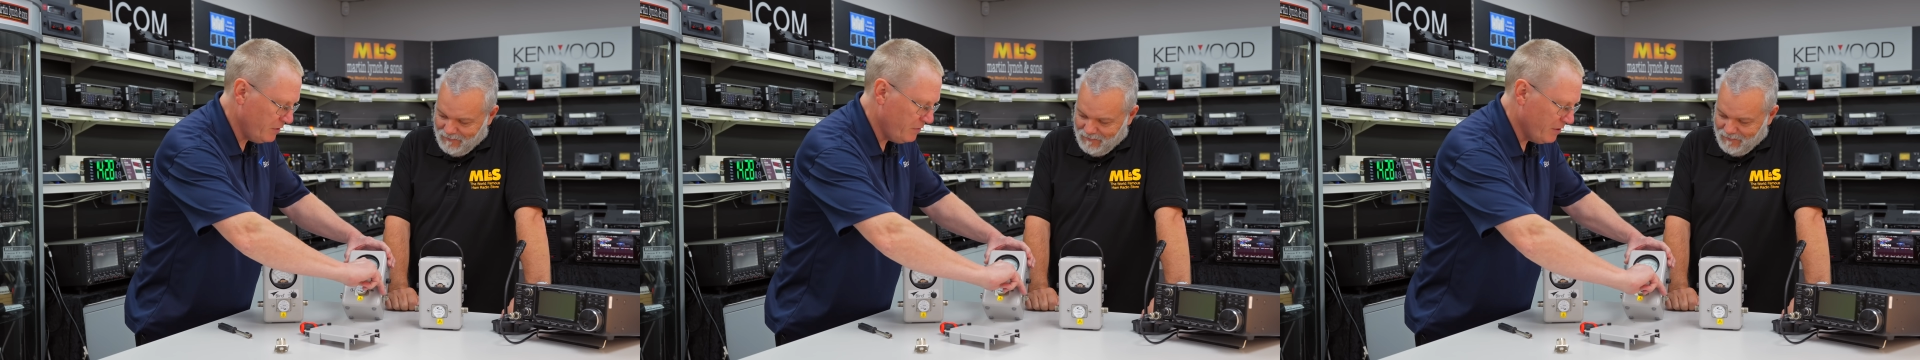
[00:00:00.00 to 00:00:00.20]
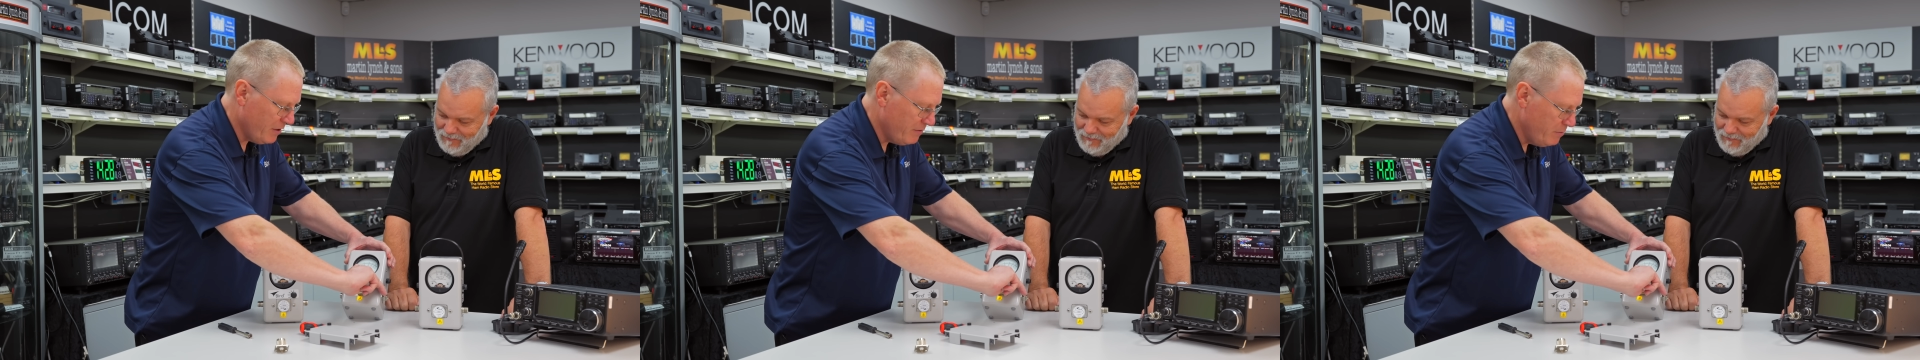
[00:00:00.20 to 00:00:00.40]

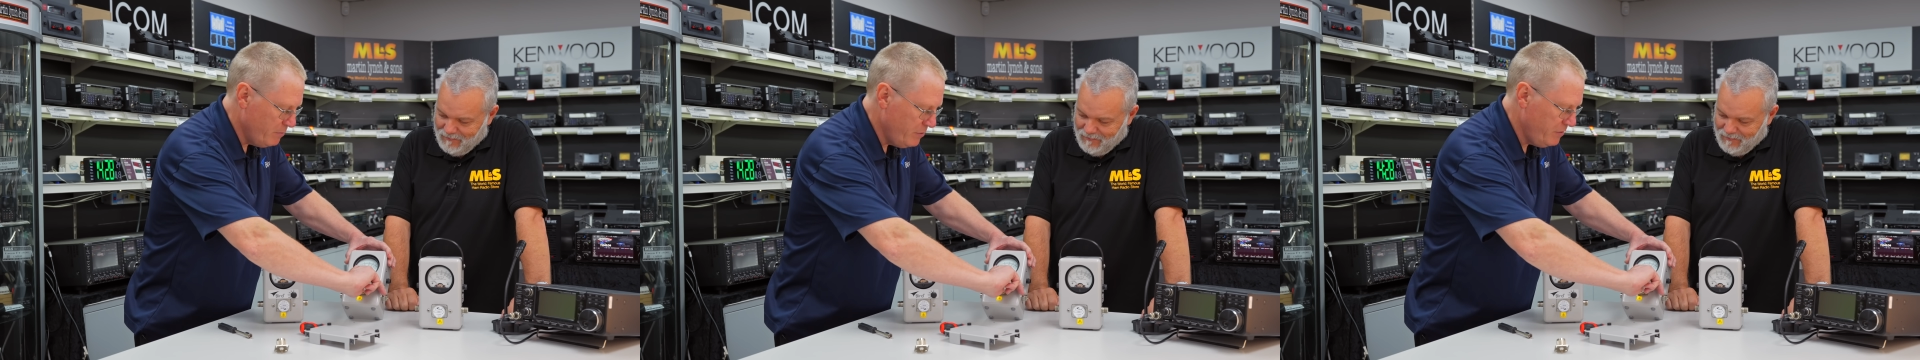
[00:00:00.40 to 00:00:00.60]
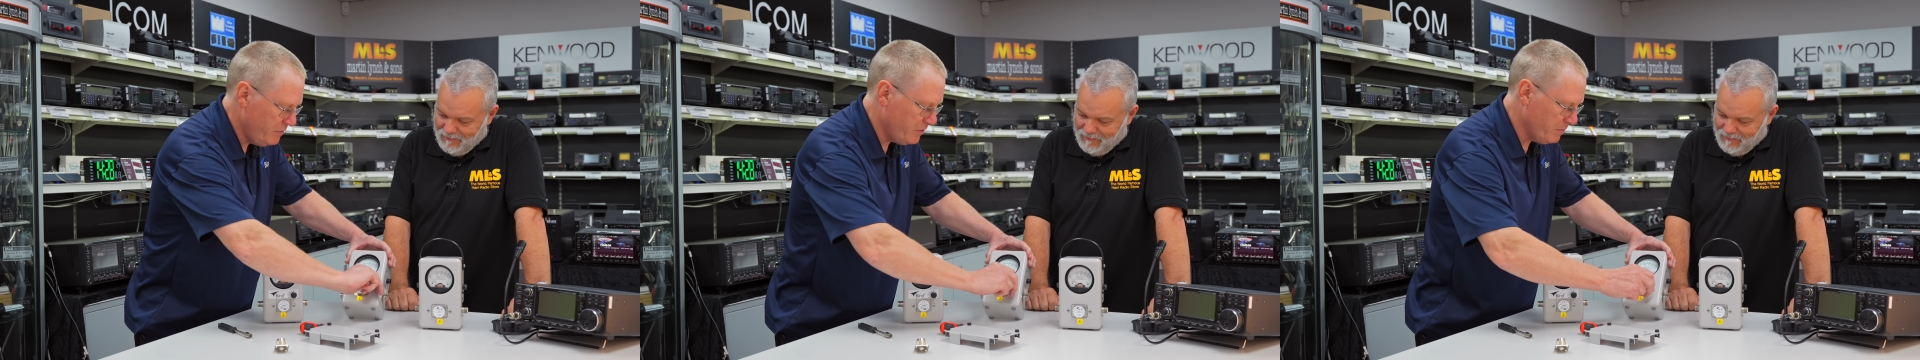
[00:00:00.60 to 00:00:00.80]
Speaker 1: If I
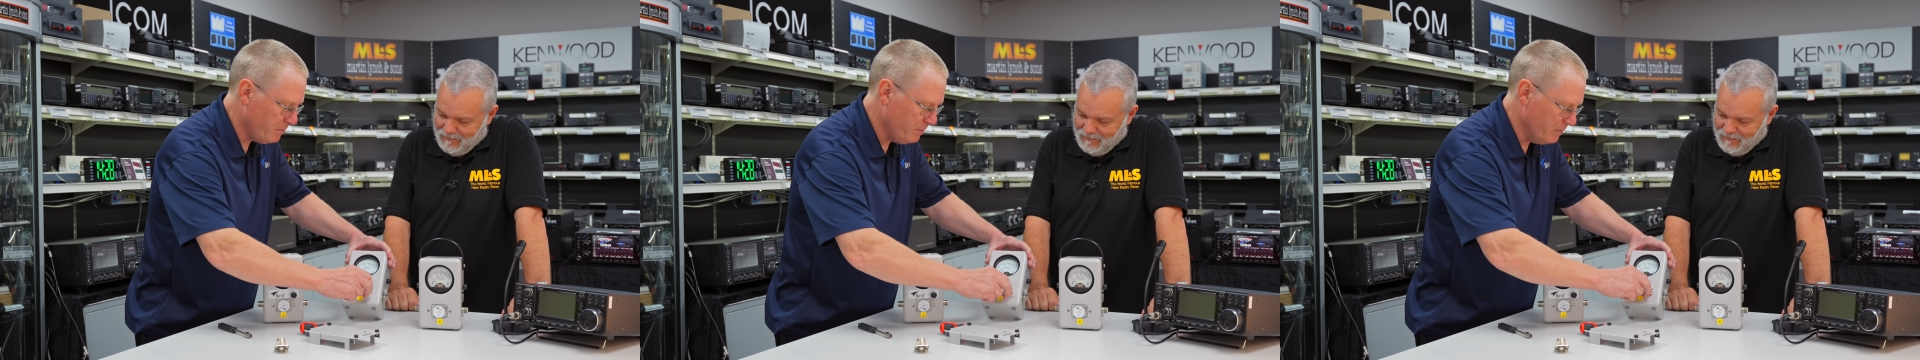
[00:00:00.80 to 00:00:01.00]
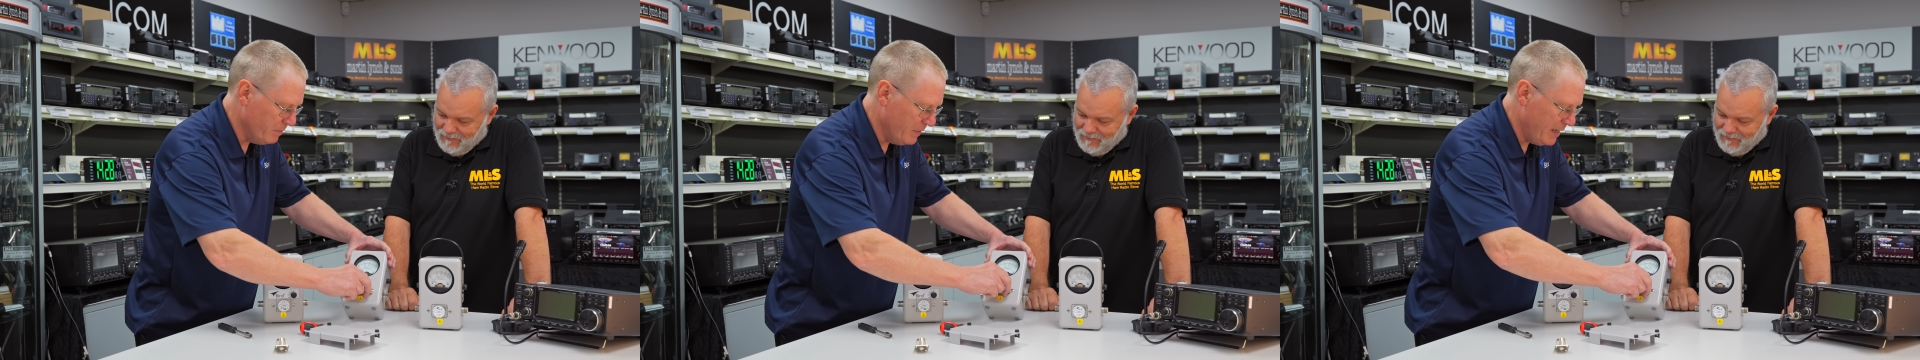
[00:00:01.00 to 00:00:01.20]
remove the
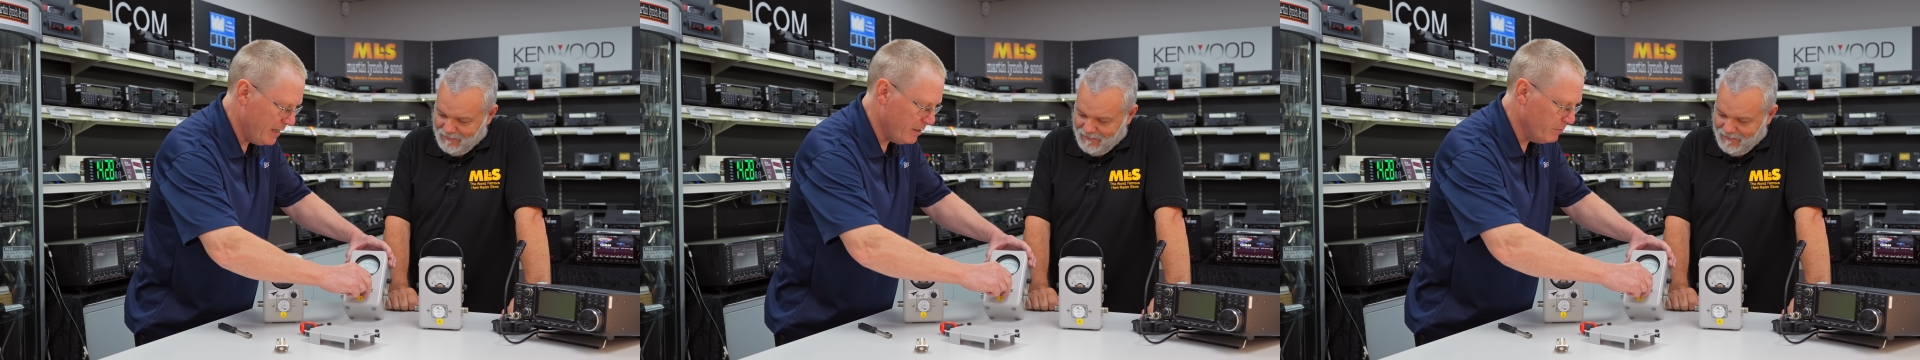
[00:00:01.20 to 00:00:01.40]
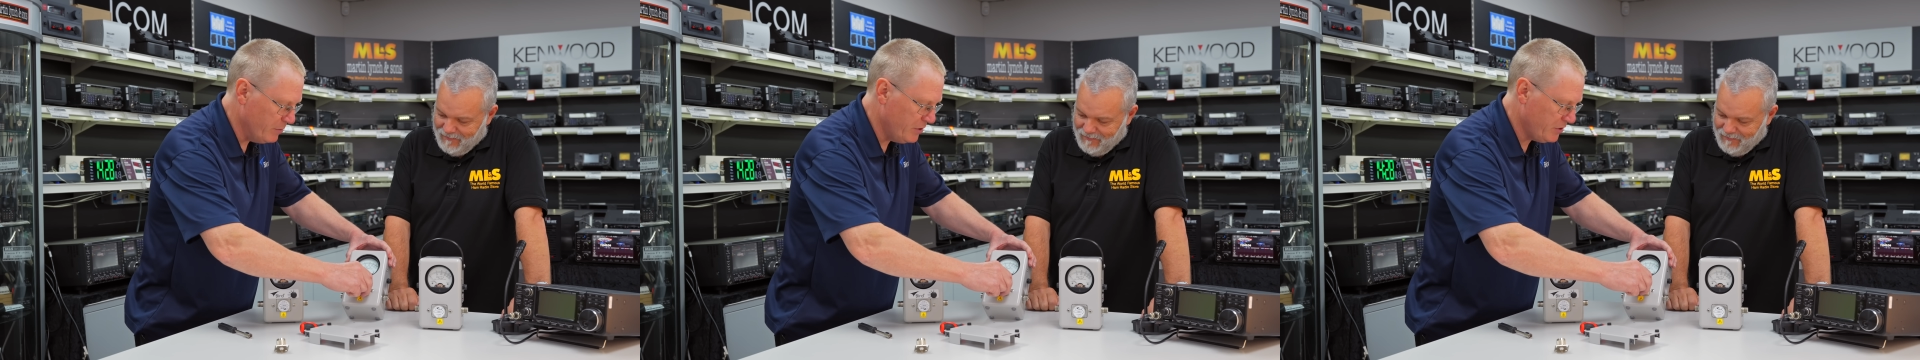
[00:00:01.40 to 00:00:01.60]

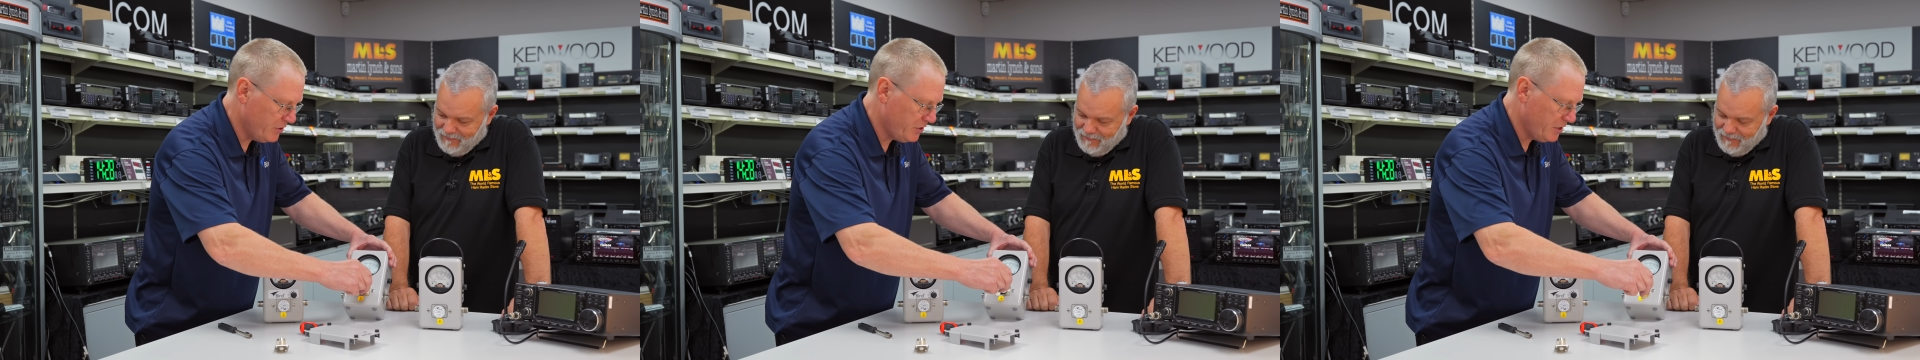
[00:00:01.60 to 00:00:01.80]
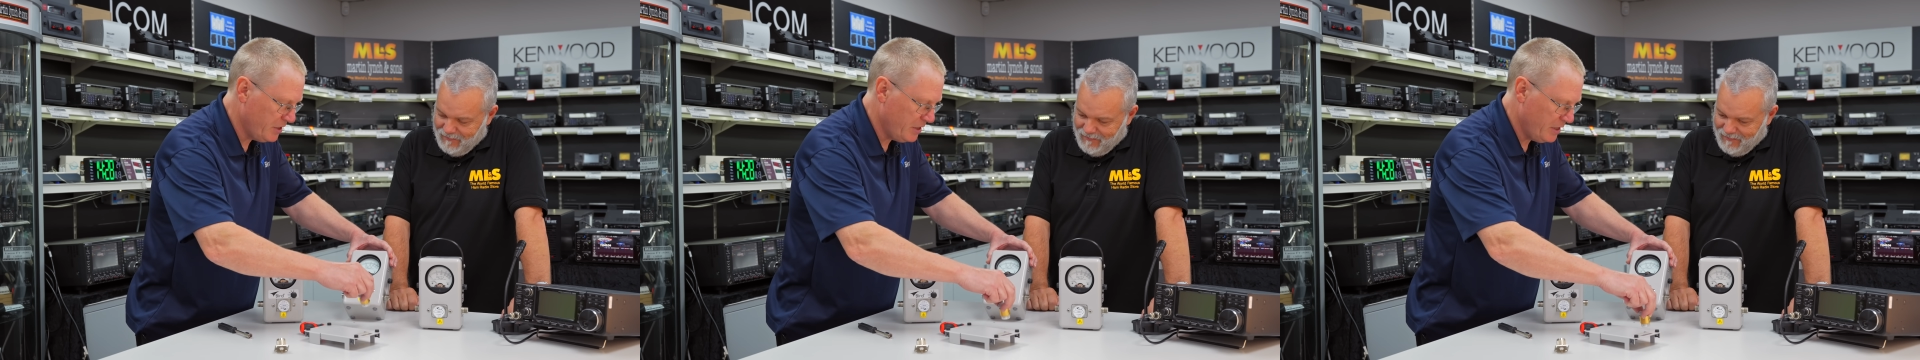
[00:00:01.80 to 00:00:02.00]

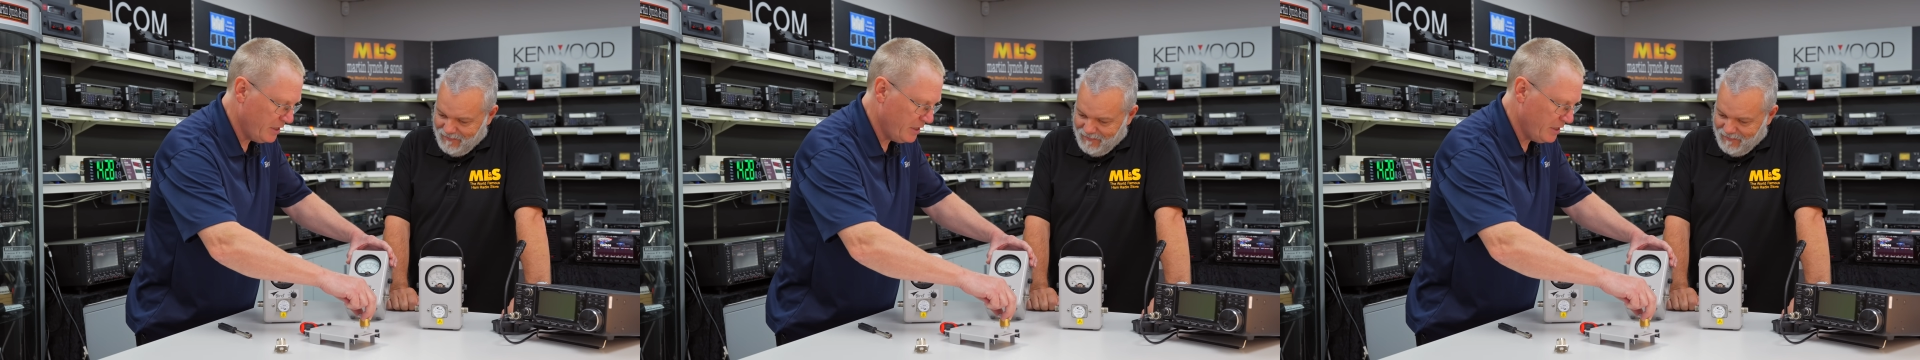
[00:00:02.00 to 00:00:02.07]
elements,